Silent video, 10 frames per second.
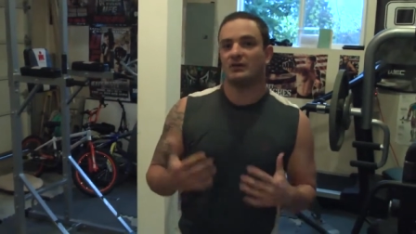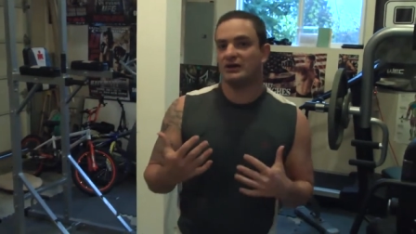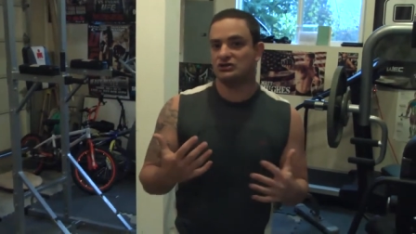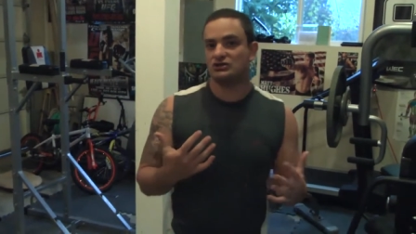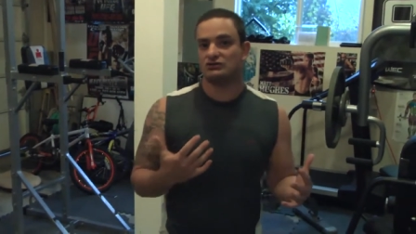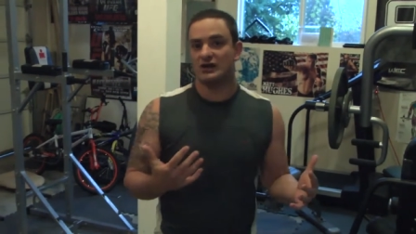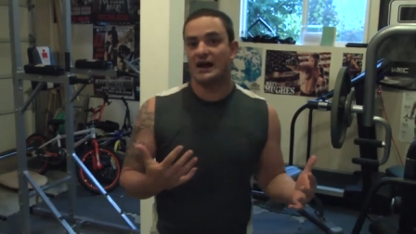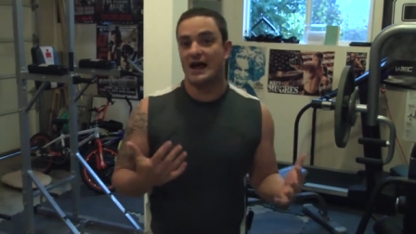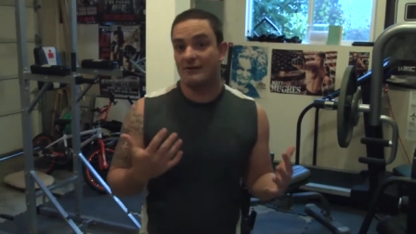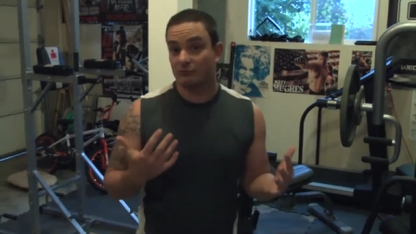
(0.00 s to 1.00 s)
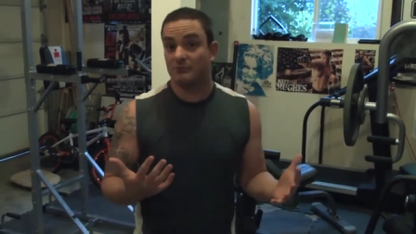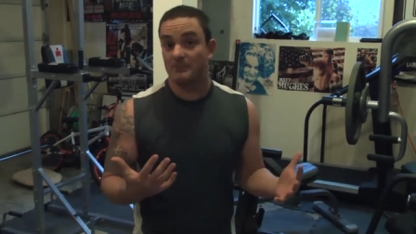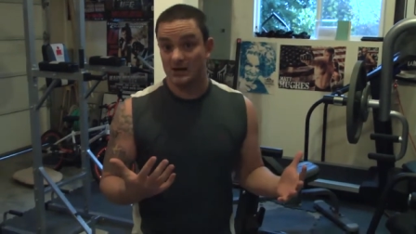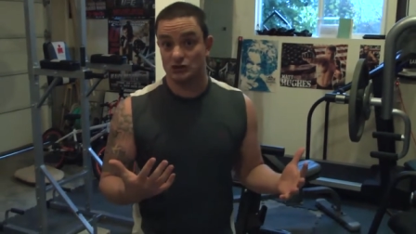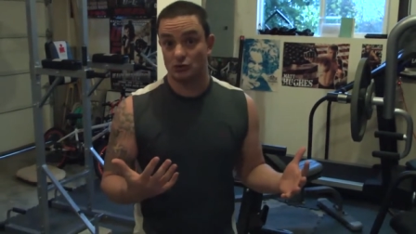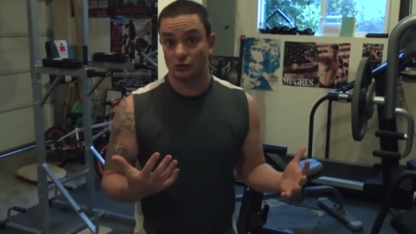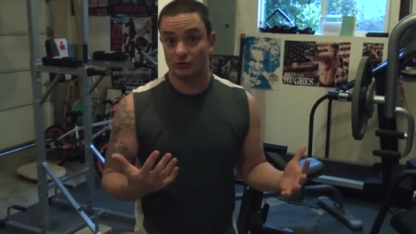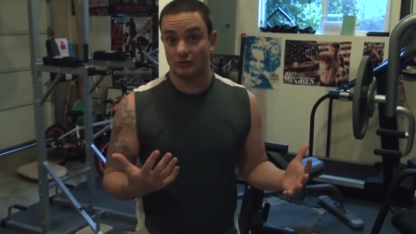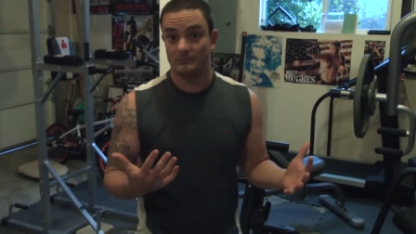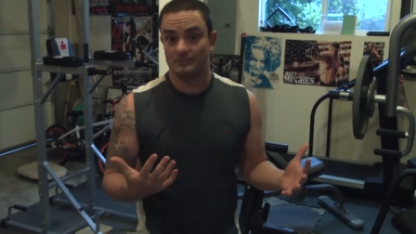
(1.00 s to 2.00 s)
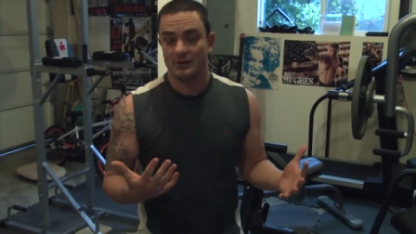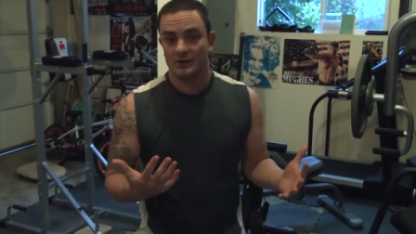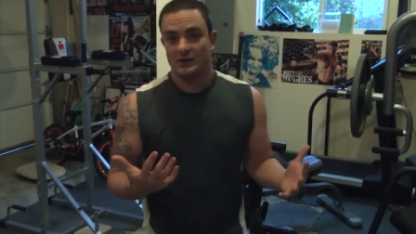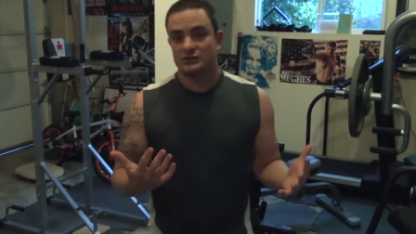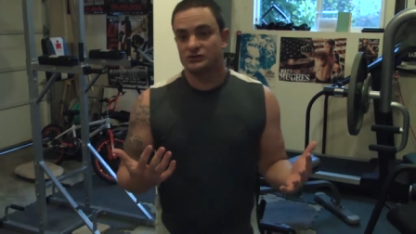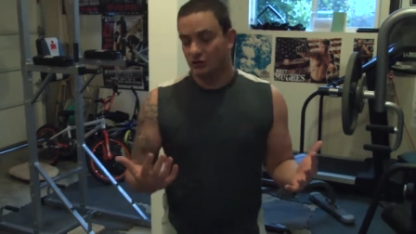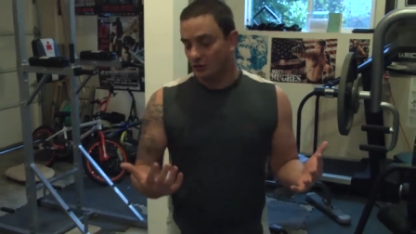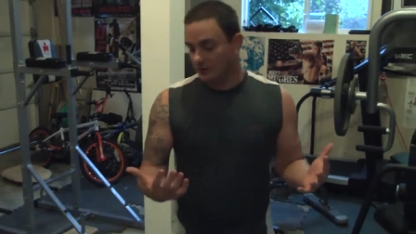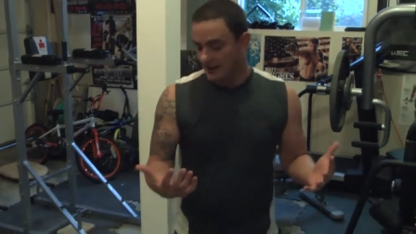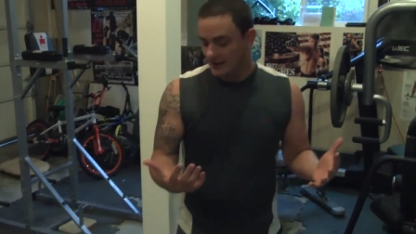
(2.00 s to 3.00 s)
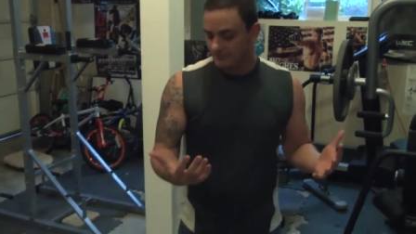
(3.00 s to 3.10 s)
the issues that I have with my shoulder. So